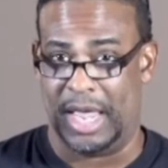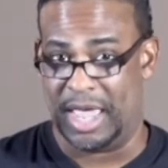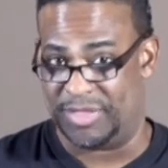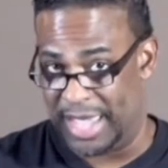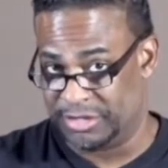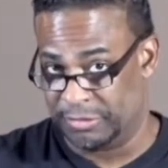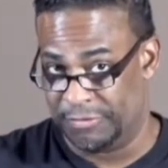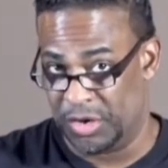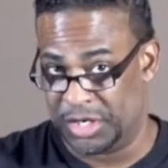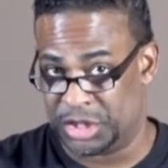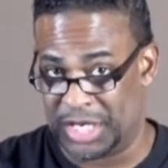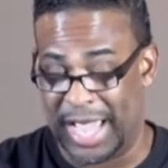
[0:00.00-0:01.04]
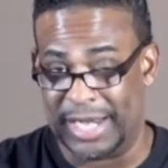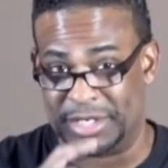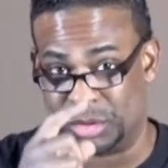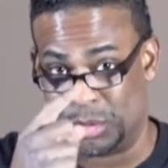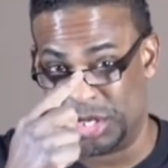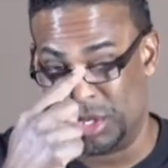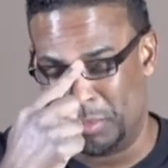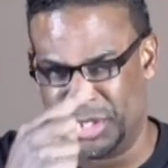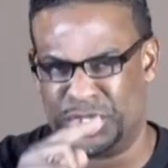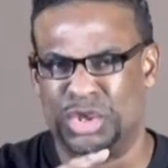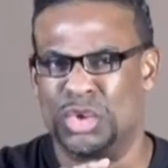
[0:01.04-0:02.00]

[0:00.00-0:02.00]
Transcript: And that's a very challenge. When you put